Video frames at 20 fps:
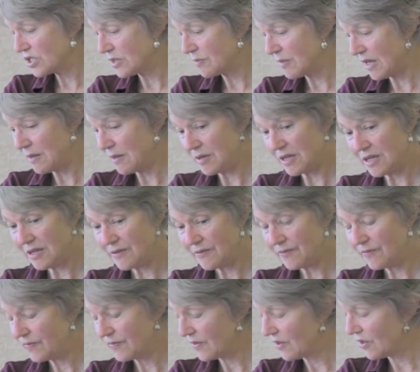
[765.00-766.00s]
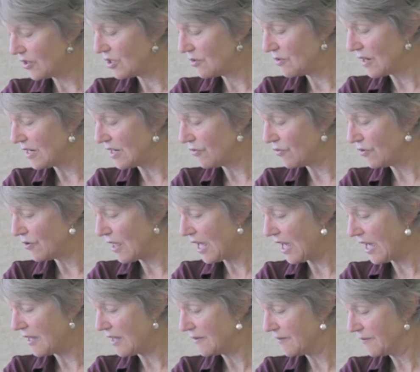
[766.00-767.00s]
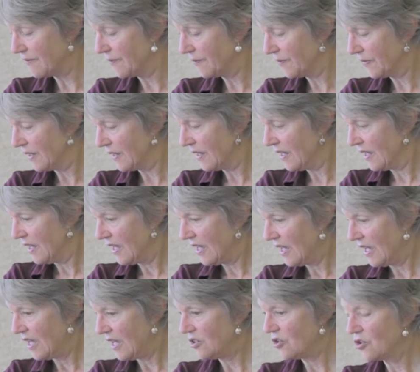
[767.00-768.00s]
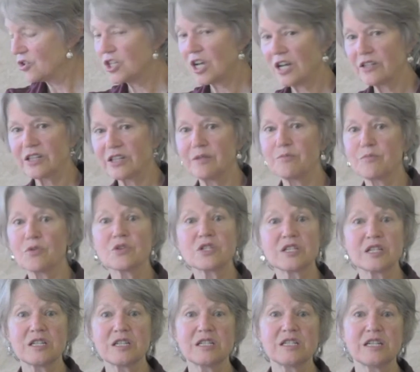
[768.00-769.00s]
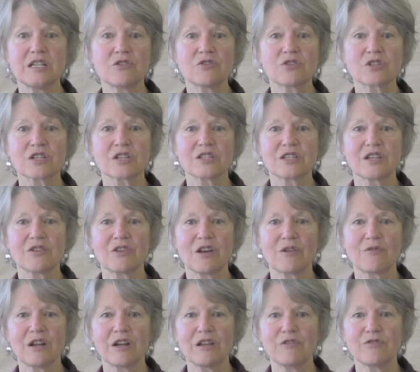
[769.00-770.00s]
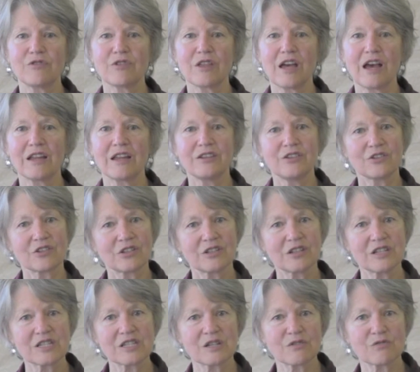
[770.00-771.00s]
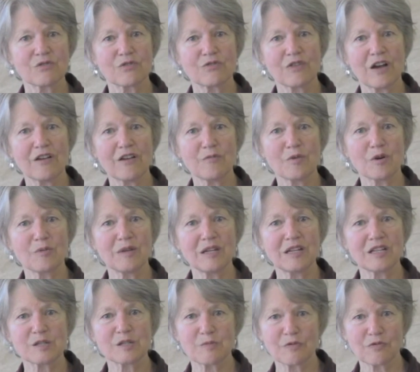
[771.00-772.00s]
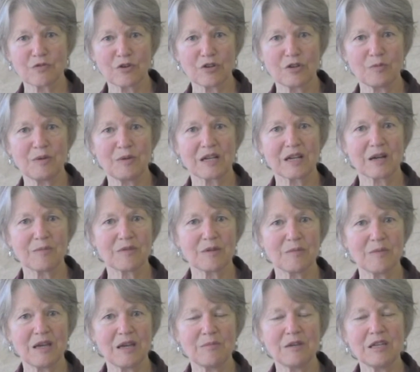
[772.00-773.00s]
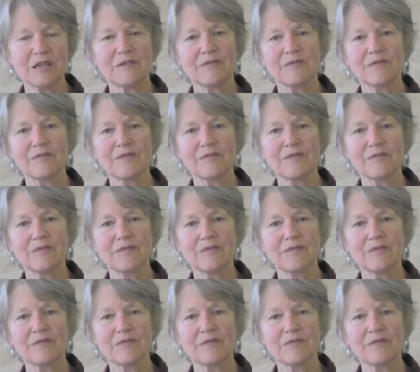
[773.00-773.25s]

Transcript: the baby. Are you ready for that? And your child can burst into tears because they're not ready for that. You can listen for 5 more minutes before you pick up the baby,